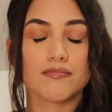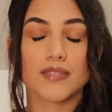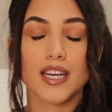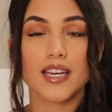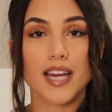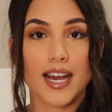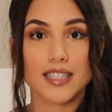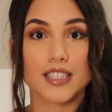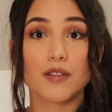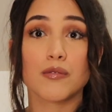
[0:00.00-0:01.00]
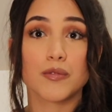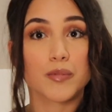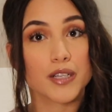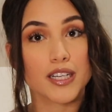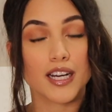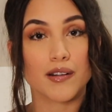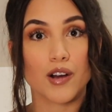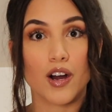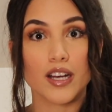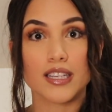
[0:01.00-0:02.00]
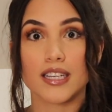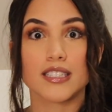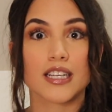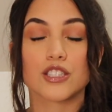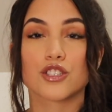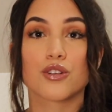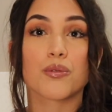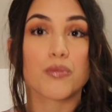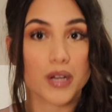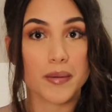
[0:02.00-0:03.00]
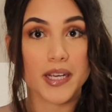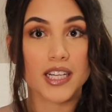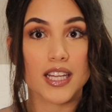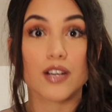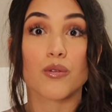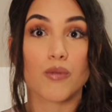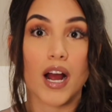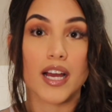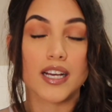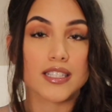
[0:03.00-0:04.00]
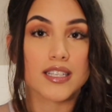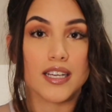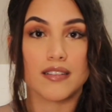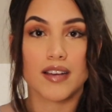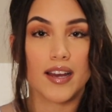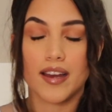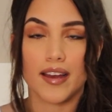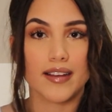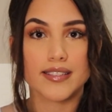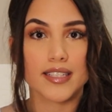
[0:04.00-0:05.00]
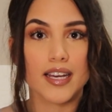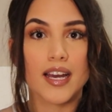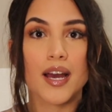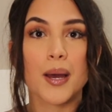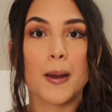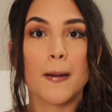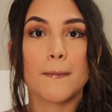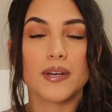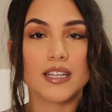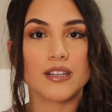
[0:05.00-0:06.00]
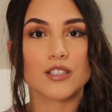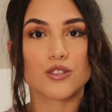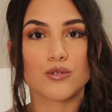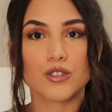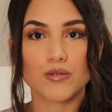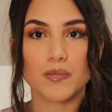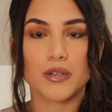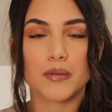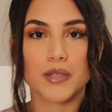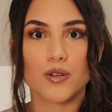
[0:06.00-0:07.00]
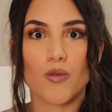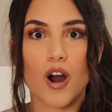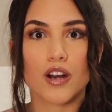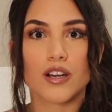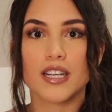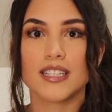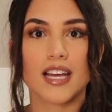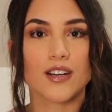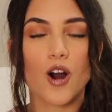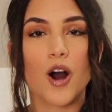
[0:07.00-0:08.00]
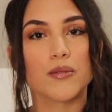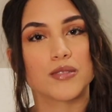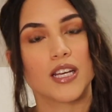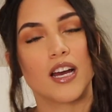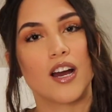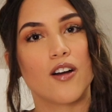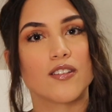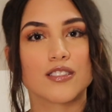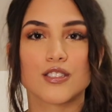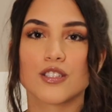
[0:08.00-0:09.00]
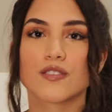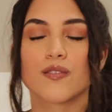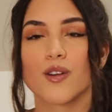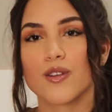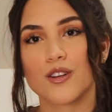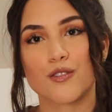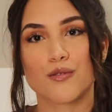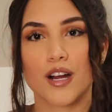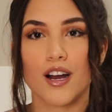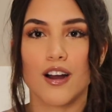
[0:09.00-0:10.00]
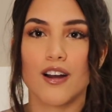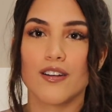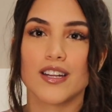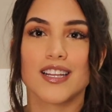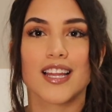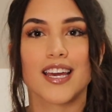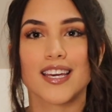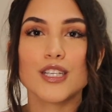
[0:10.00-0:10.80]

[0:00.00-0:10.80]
he hates it when we're putting it on. Like he's like screaming, like crying because he hates it. But then as soon as we put him in the water, he like calms down and starts floating around and like